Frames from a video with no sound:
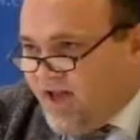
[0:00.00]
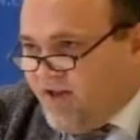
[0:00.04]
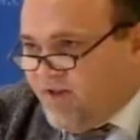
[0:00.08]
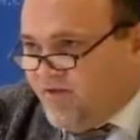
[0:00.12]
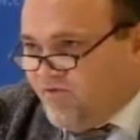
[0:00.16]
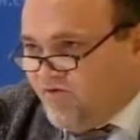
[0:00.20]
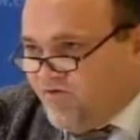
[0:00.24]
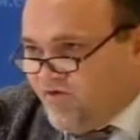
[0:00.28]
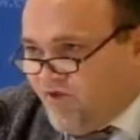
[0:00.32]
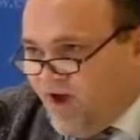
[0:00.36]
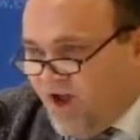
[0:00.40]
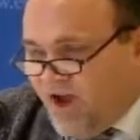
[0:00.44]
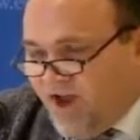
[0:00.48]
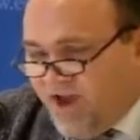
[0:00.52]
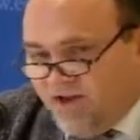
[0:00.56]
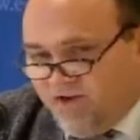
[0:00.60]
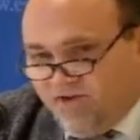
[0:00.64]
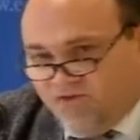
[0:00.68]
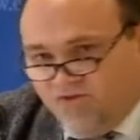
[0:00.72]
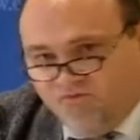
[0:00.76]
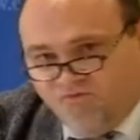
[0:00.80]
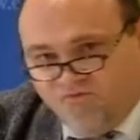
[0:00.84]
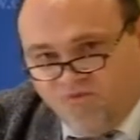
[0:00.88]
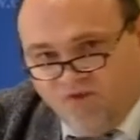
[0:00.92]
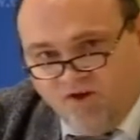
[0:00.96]
that and
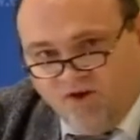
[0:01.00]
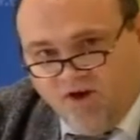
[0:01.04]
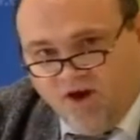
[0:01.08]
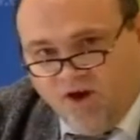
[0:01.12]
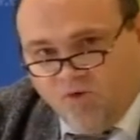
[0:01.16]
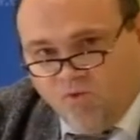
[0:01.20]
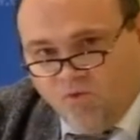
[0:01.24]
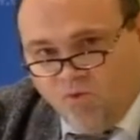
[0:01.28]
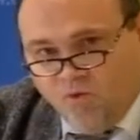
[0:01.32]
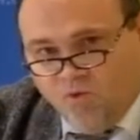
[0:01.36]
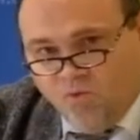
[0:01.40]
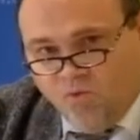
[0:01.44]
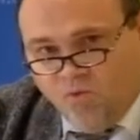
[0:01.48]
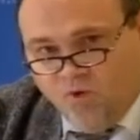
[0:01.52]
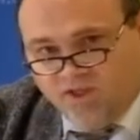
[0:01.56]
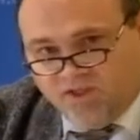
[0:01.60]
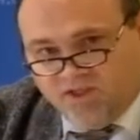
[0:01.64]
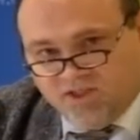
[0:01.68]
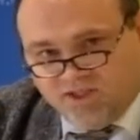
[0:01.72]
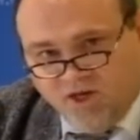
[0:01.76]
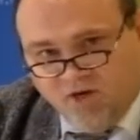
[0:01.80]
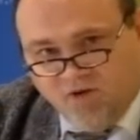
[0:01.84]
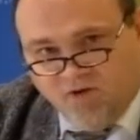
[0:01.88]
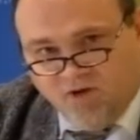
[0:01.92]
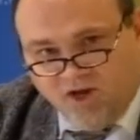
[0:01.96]
trying to figure out, well,
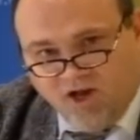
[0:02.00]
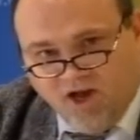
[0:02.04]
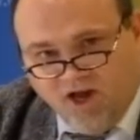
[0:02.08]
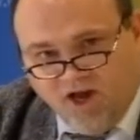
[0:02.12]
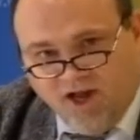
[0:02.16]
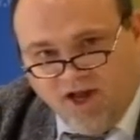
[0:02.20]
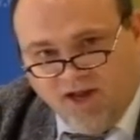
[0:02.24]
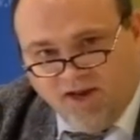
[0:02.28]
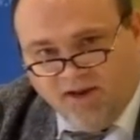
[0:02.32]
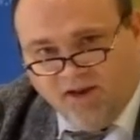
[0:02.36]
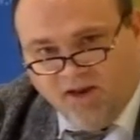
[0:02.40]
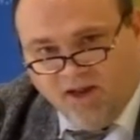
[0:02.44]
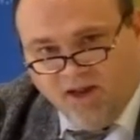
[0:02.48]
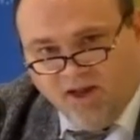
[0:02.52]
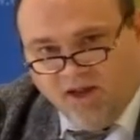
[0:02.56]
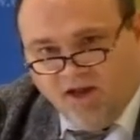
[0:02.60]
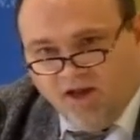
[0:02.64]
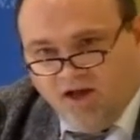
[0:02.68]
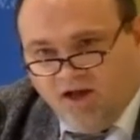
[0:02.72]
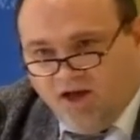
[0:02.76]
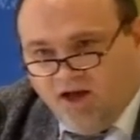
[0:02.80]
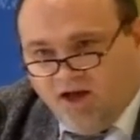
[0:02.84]
what's going on